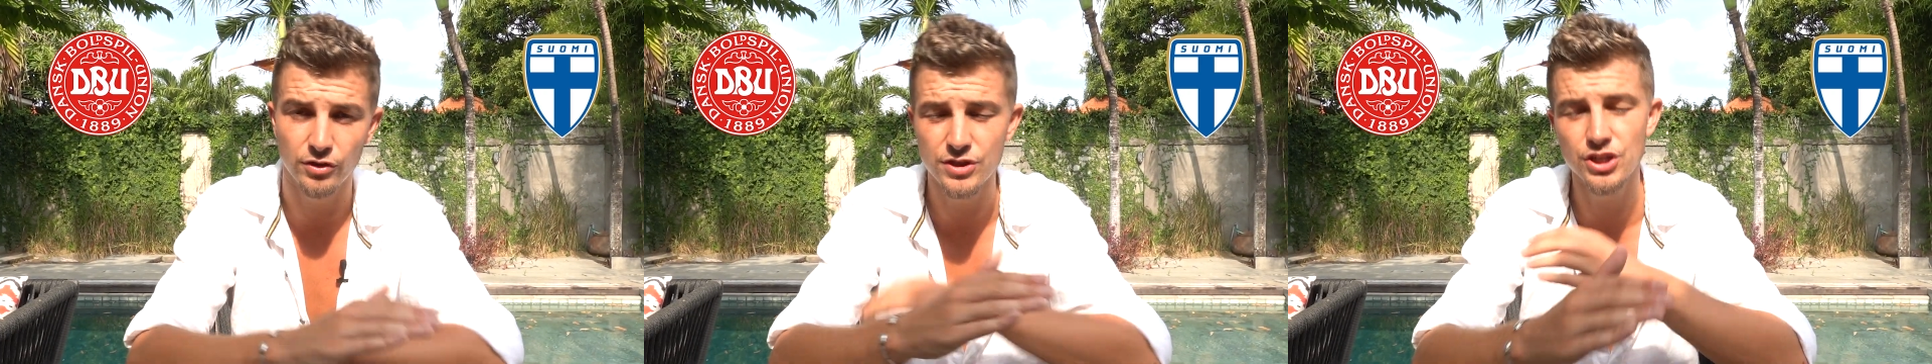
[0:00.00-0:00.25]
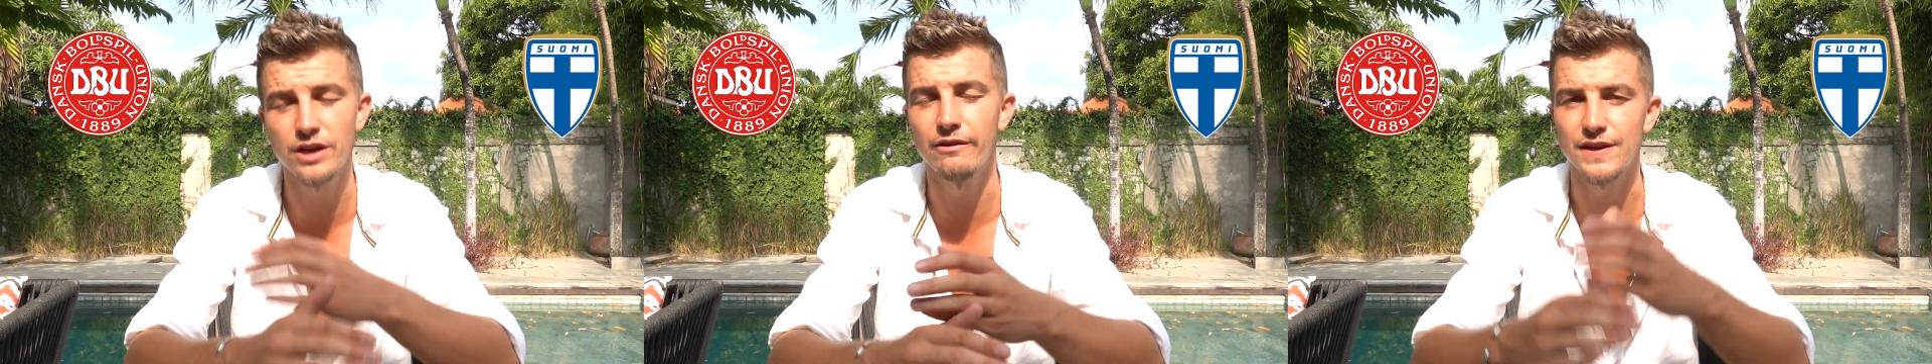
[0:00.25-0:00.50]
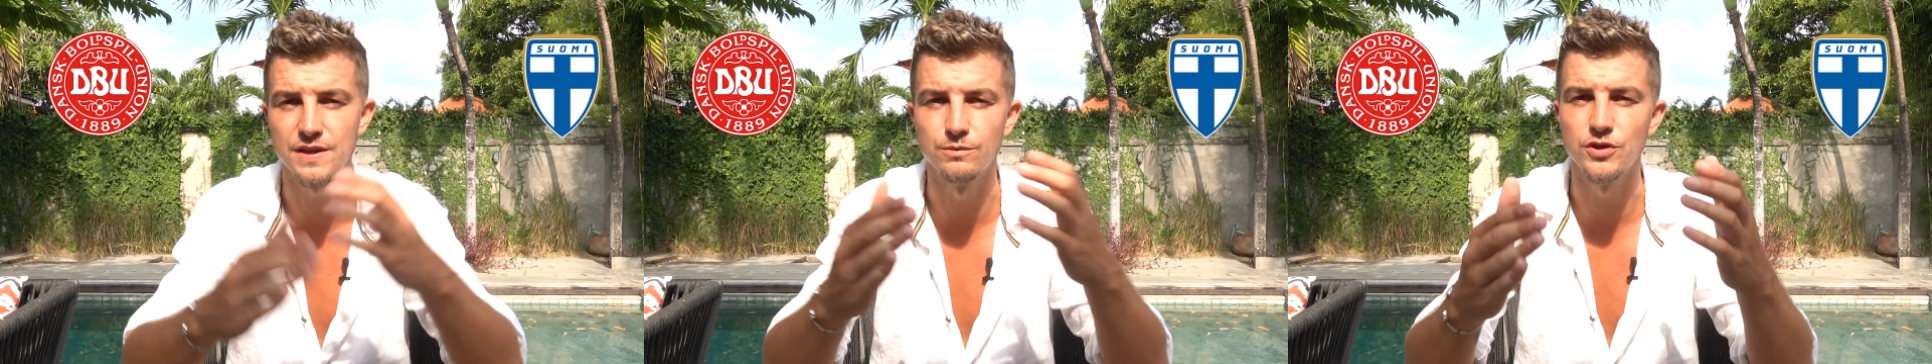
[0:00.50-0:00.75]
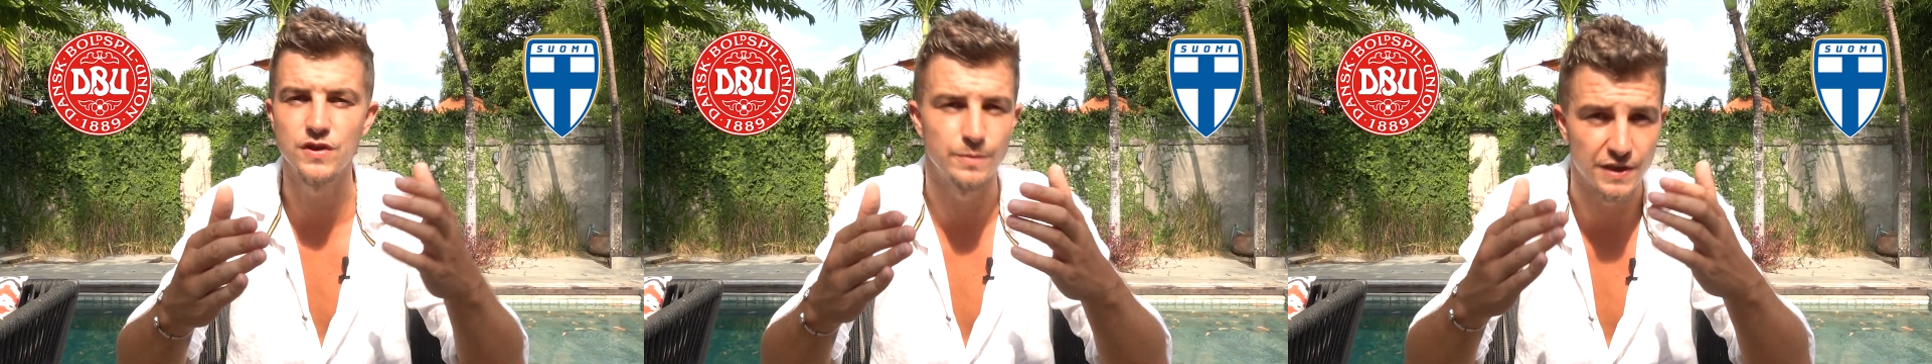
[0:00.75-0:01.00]
Christian Eriksen
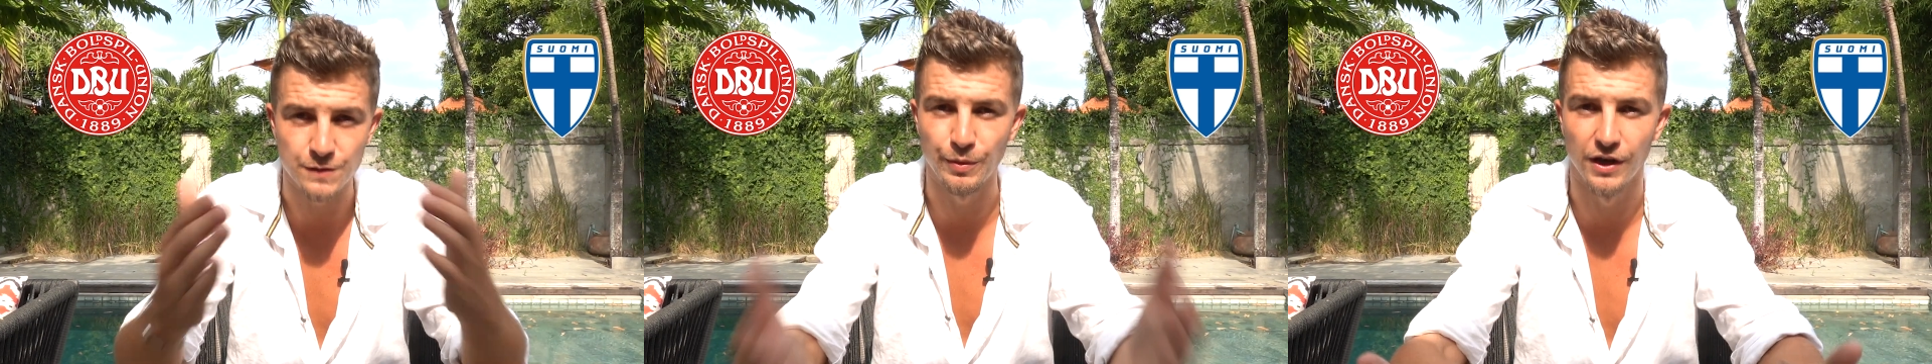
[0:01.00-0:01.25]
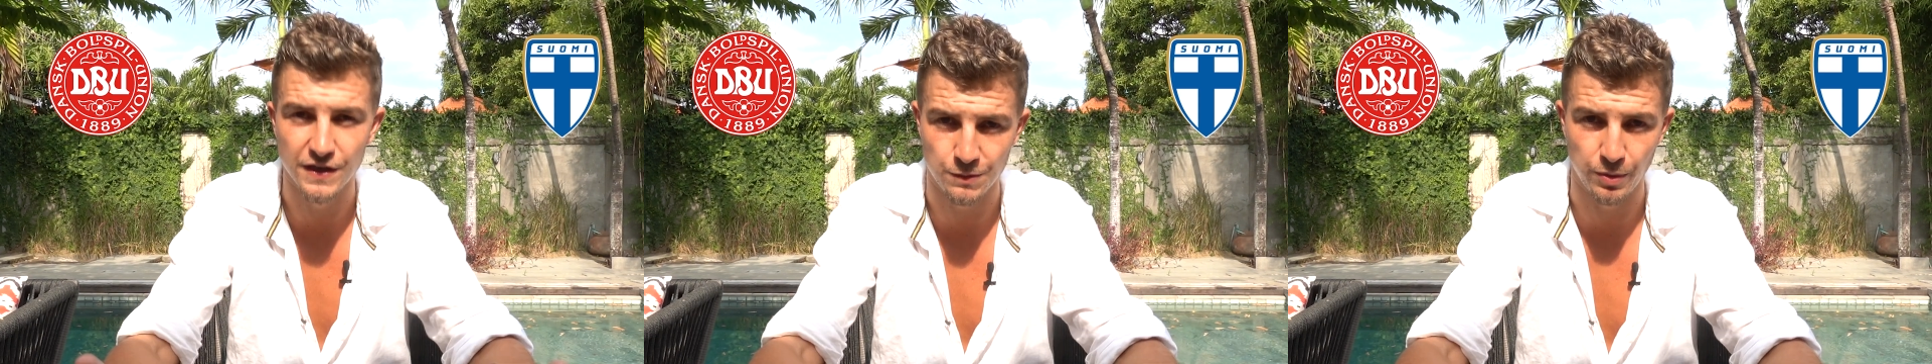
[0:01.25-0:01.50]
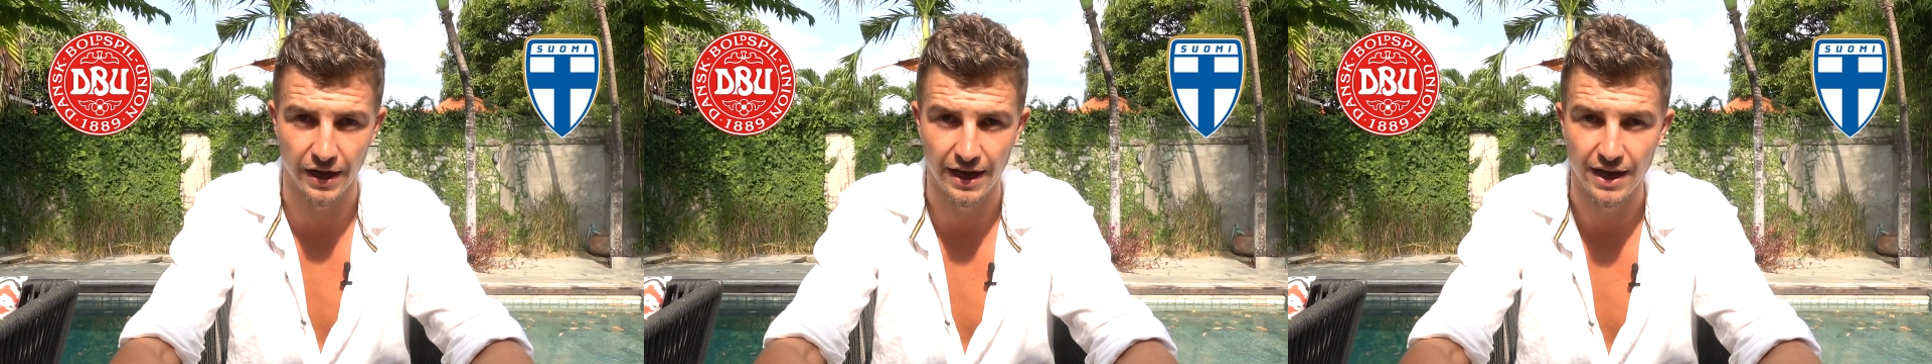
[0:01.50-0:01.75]
used to be a Spurs player.